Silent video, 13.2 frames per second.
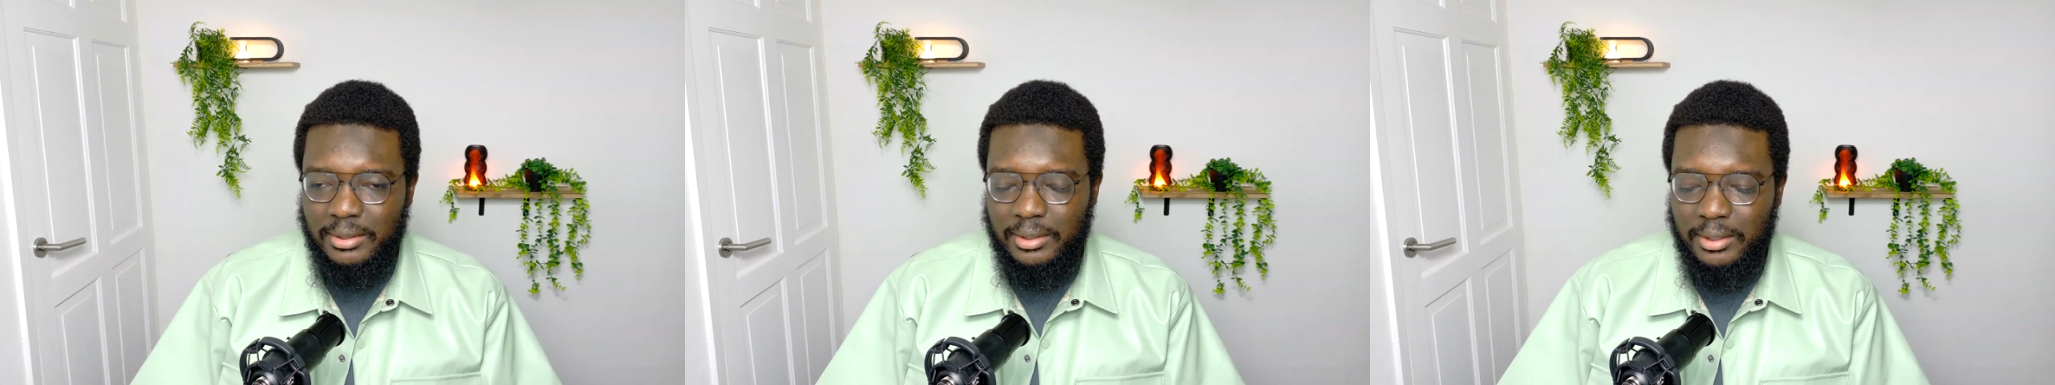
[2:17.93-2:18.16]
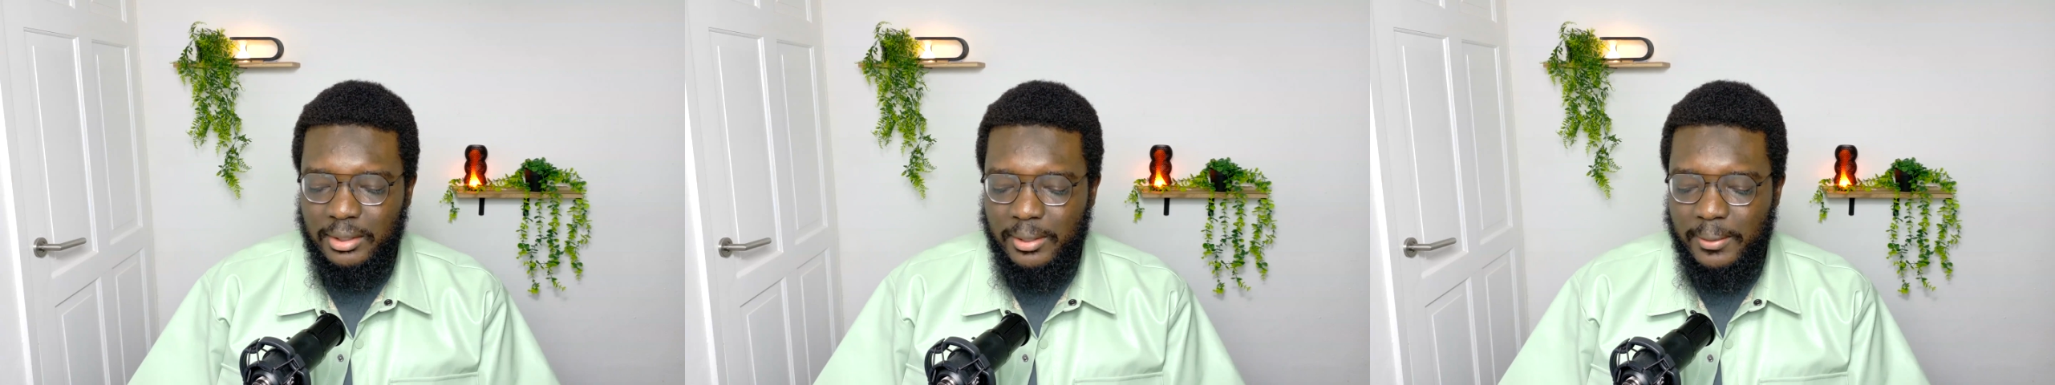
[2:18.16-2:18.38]

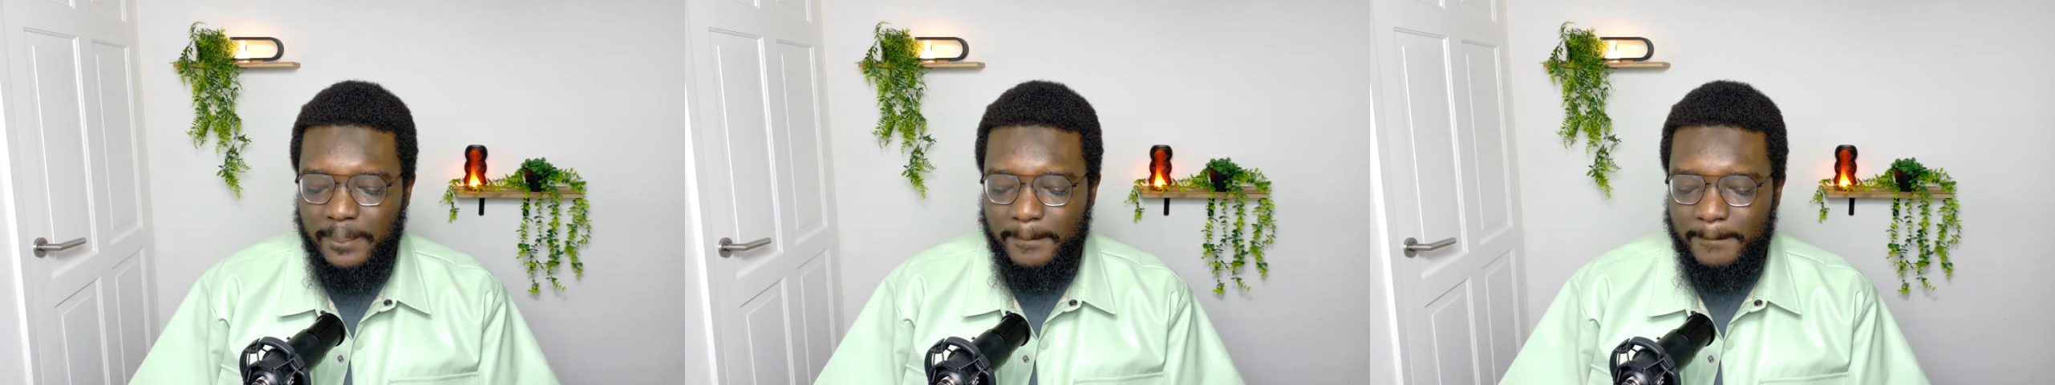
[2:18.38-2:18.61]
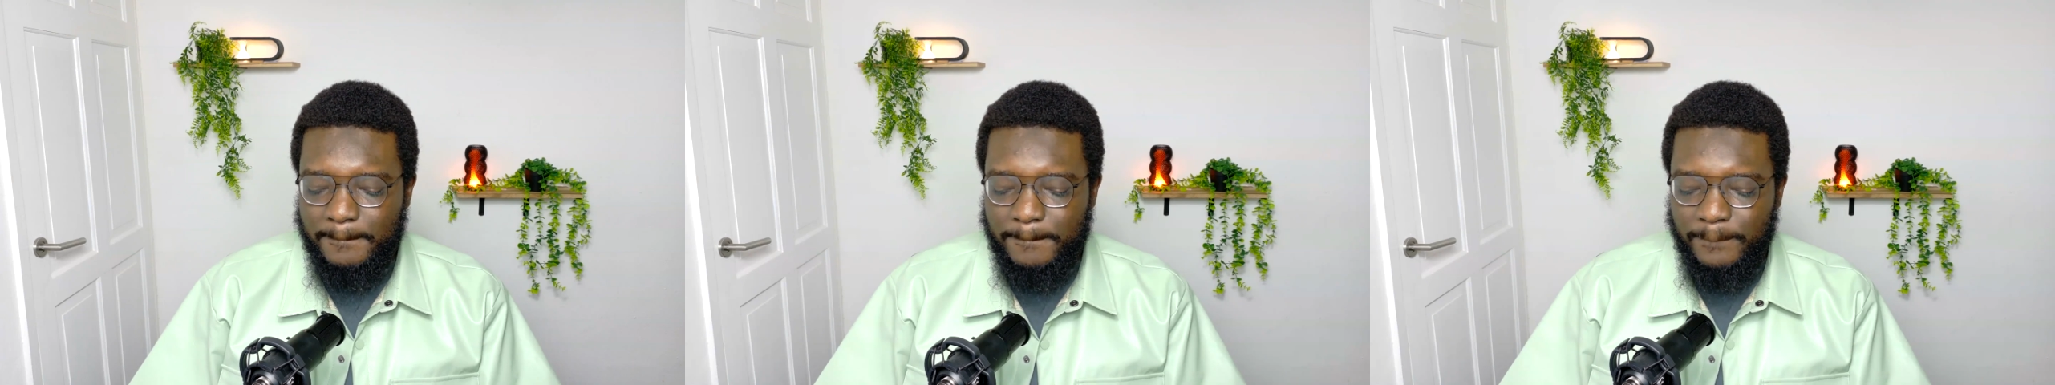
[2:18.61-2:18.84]

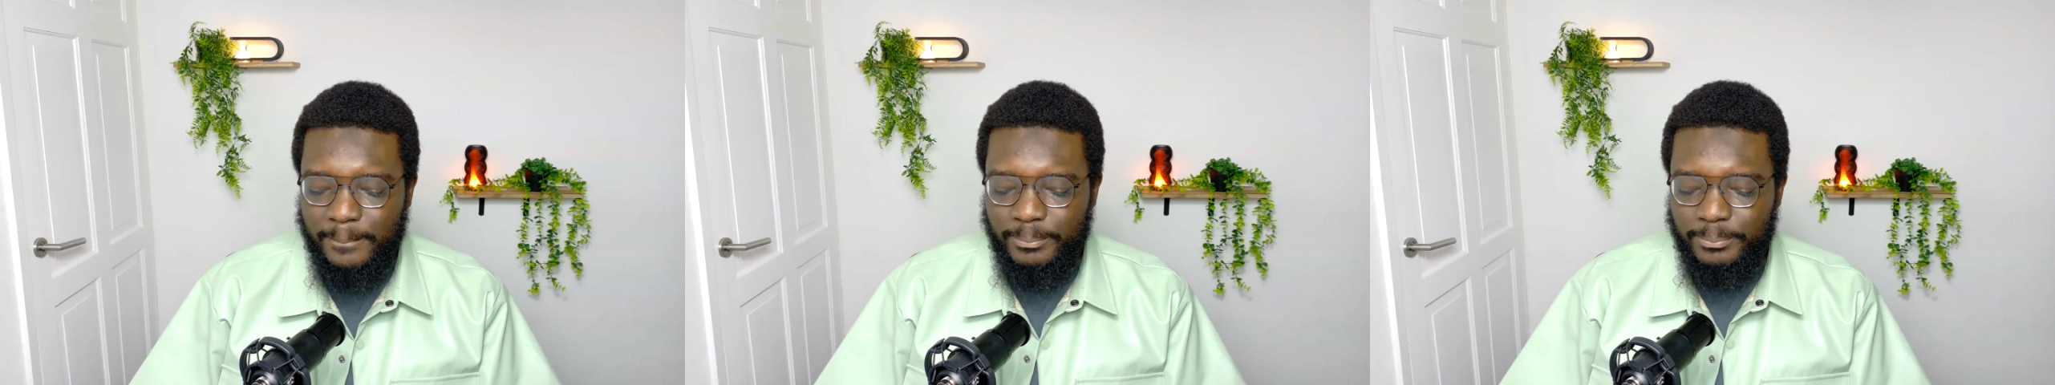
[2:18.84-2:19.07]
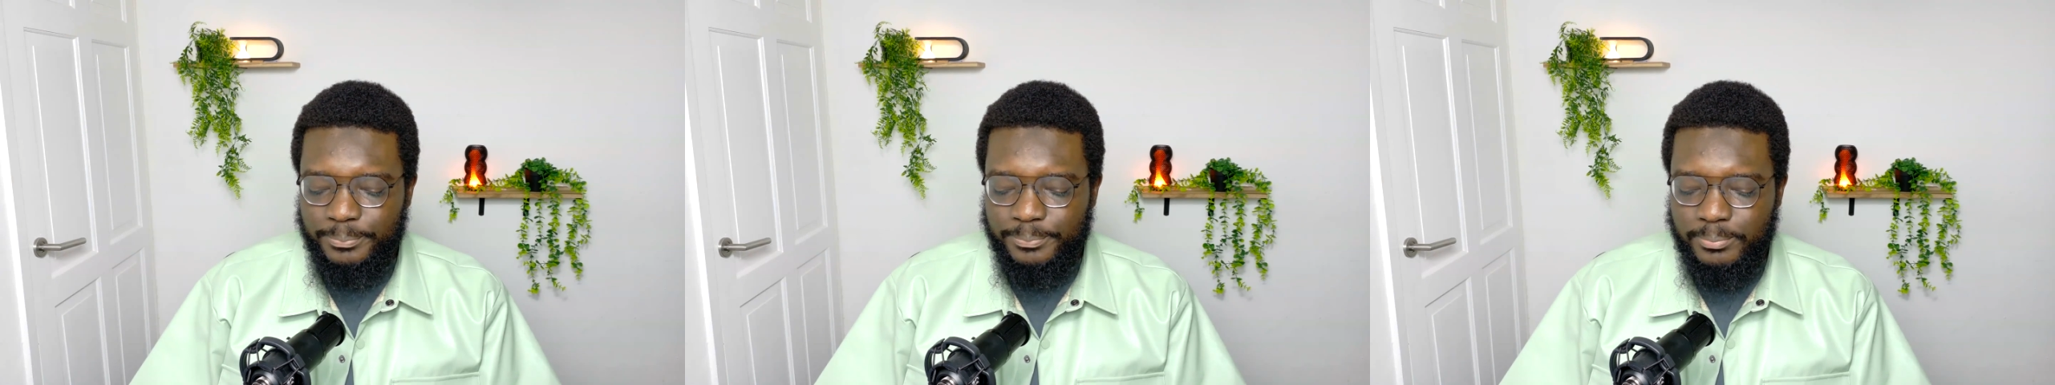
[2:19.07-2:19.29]
Um
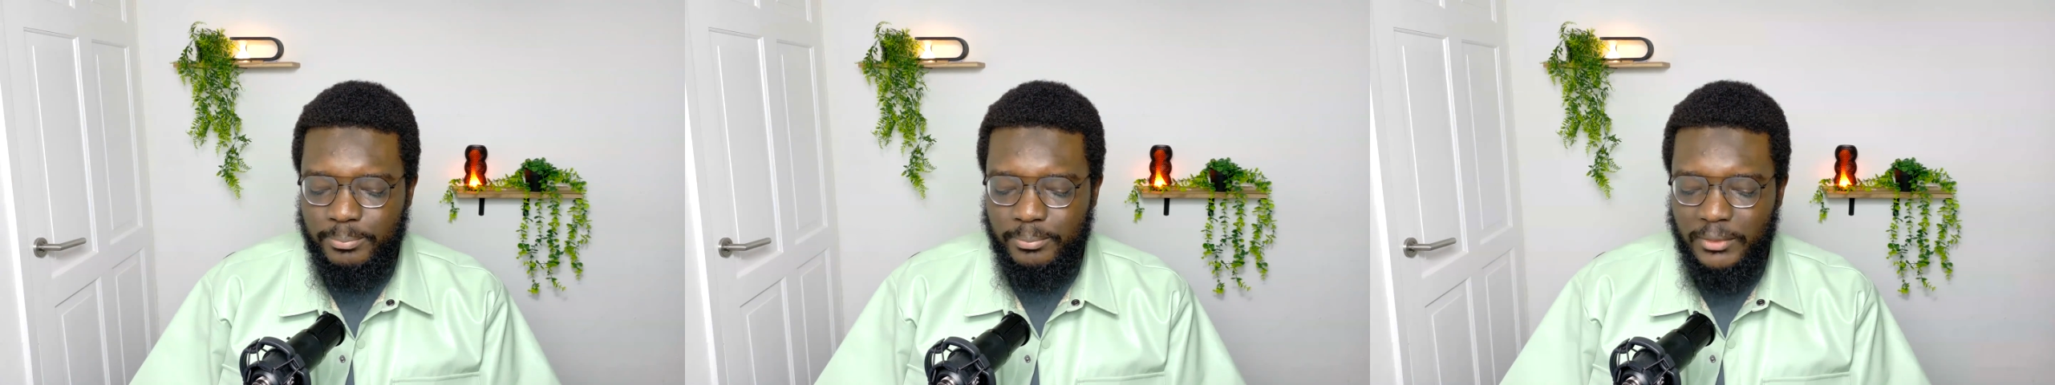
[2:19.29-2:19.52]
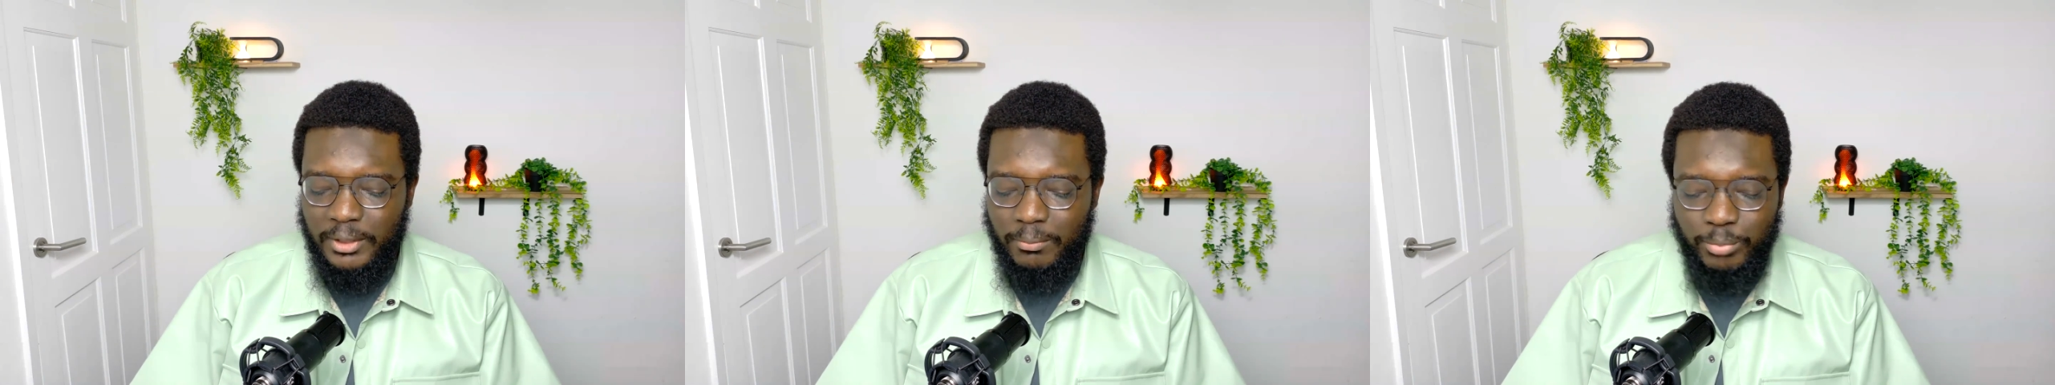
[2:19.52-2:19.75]

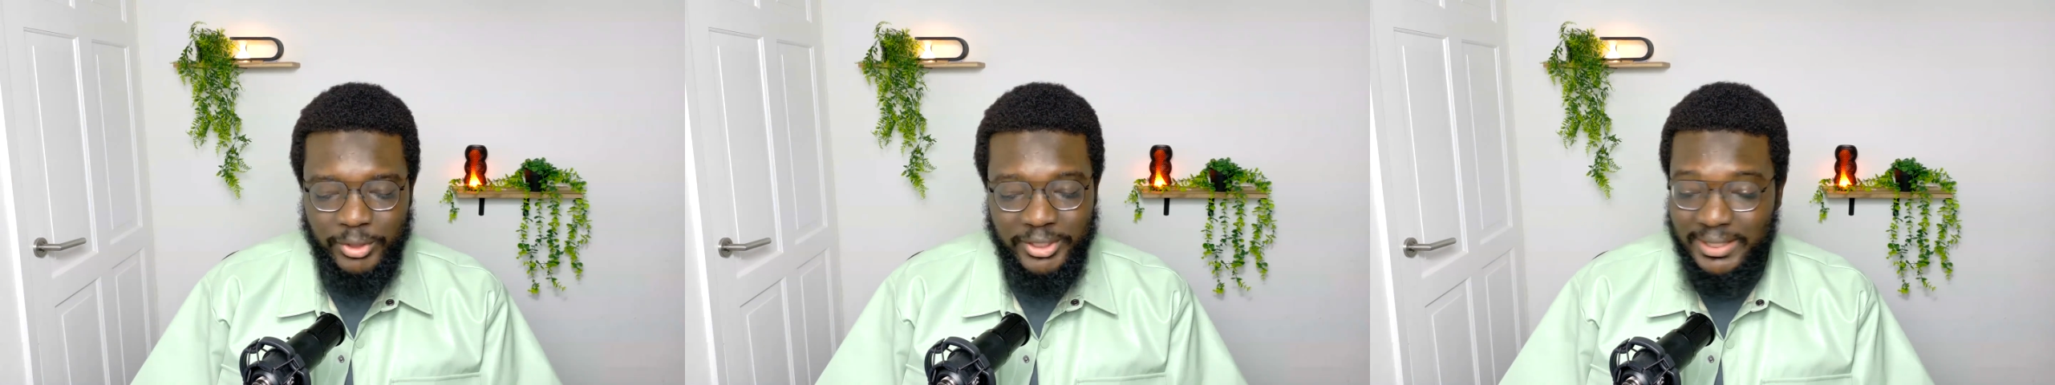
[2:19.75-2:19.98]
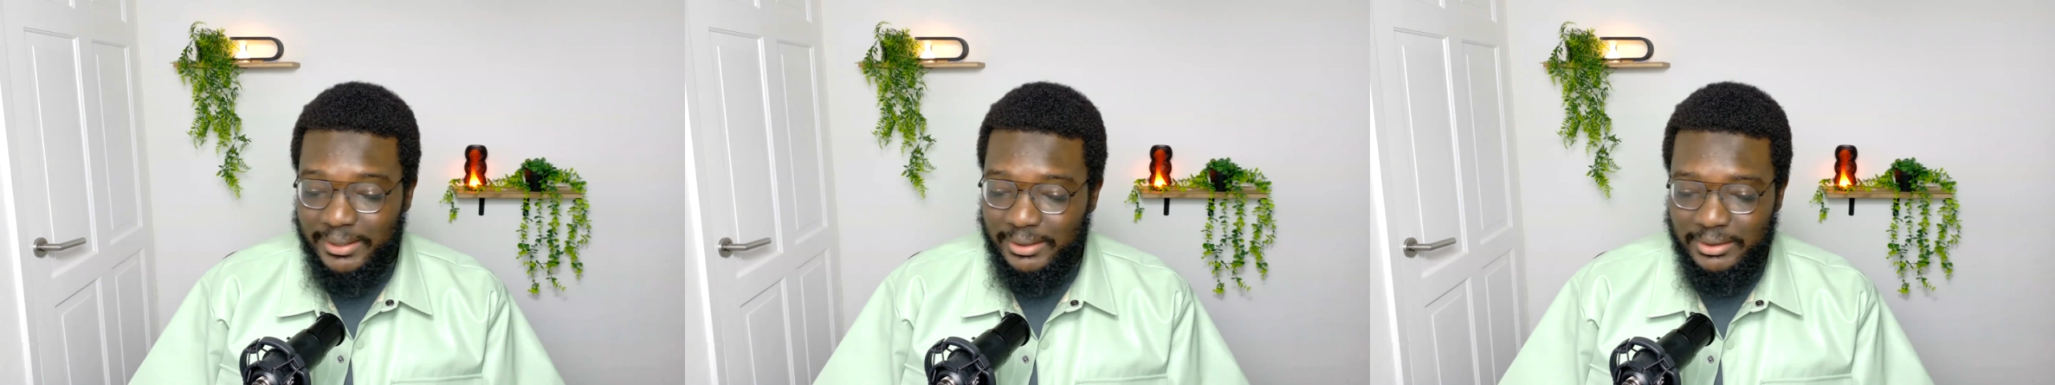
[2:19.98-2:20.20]
but
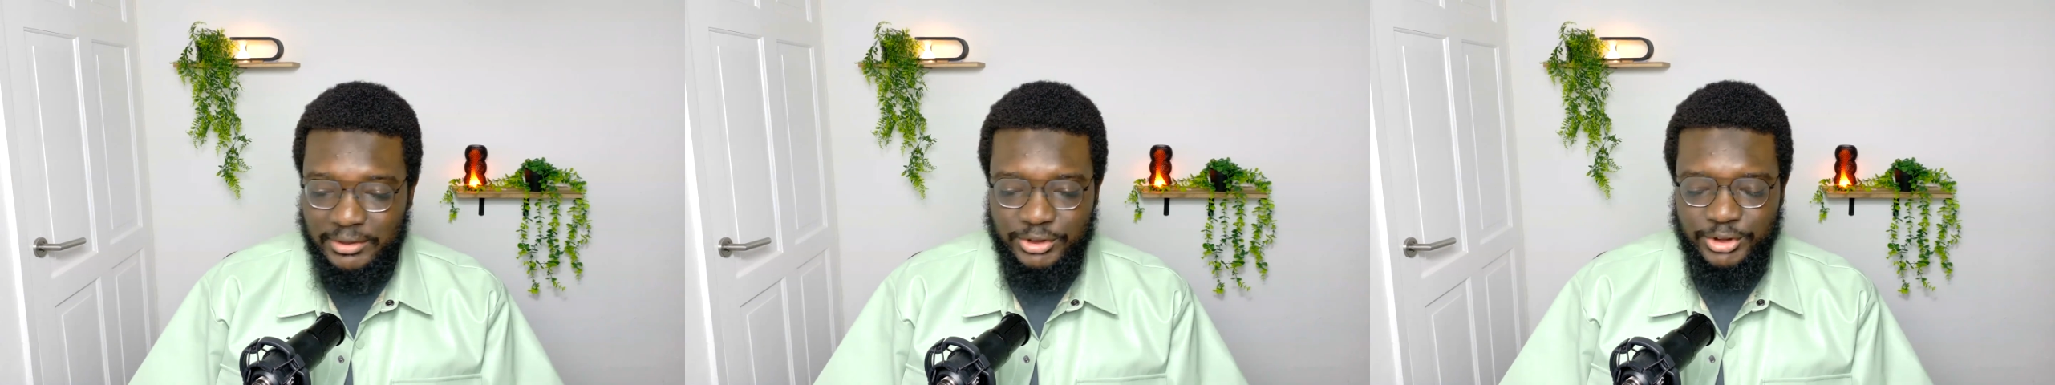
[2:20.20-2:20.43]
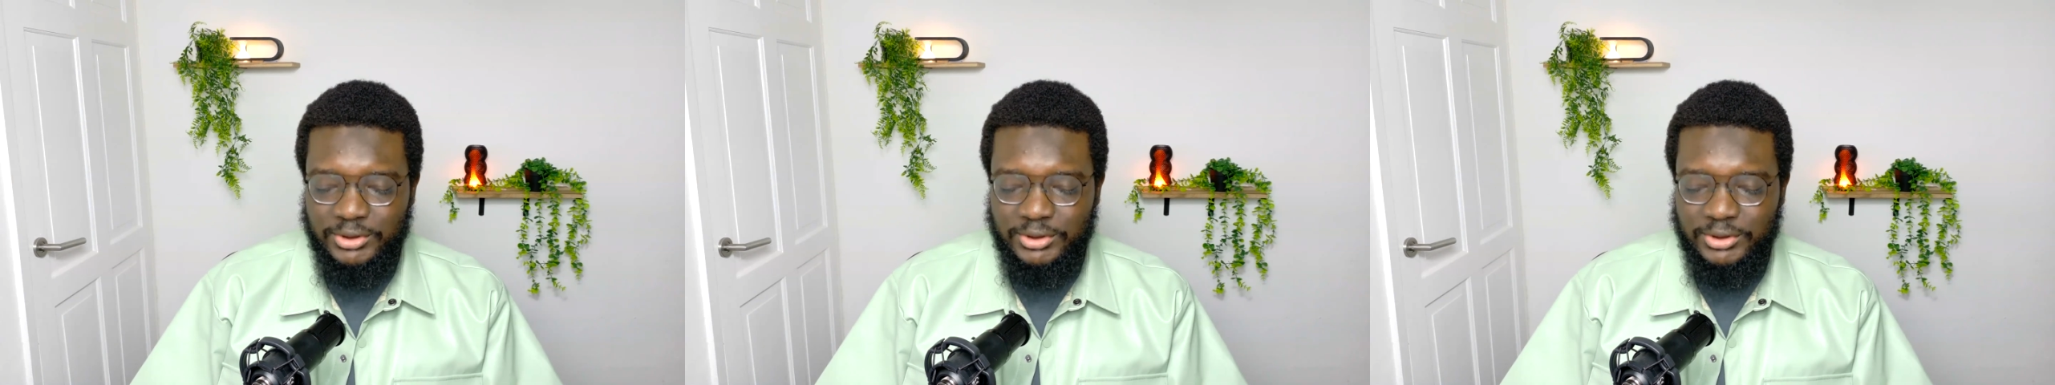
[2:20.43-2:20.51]
yeah, again,